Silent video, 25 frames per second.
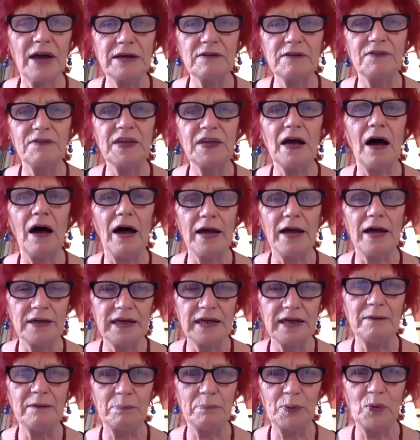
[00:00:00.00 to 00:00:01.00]
of the
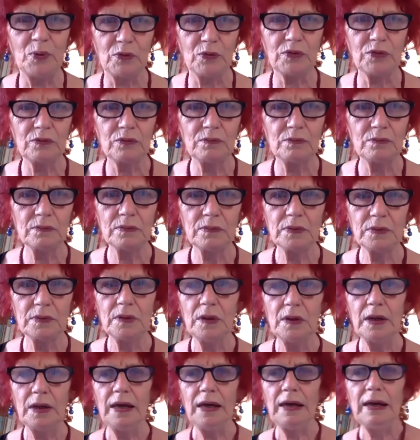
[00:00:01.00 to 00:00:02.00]
Ironing Board,
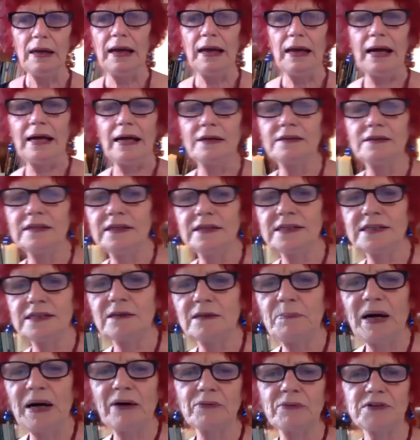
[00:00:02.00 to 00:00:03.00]
and it's
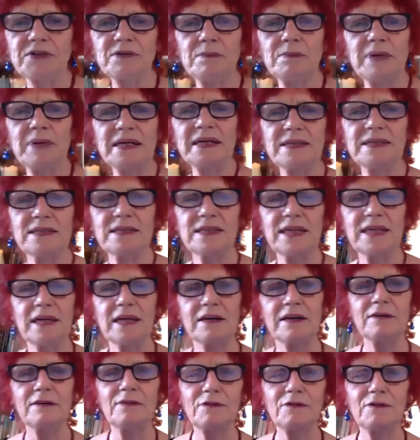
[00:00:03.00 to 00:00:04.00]
about
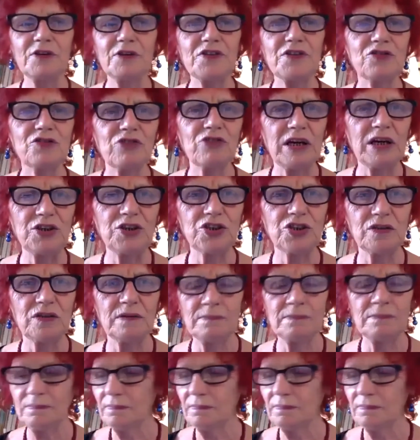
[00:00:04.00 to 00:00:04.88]
domestic frustration.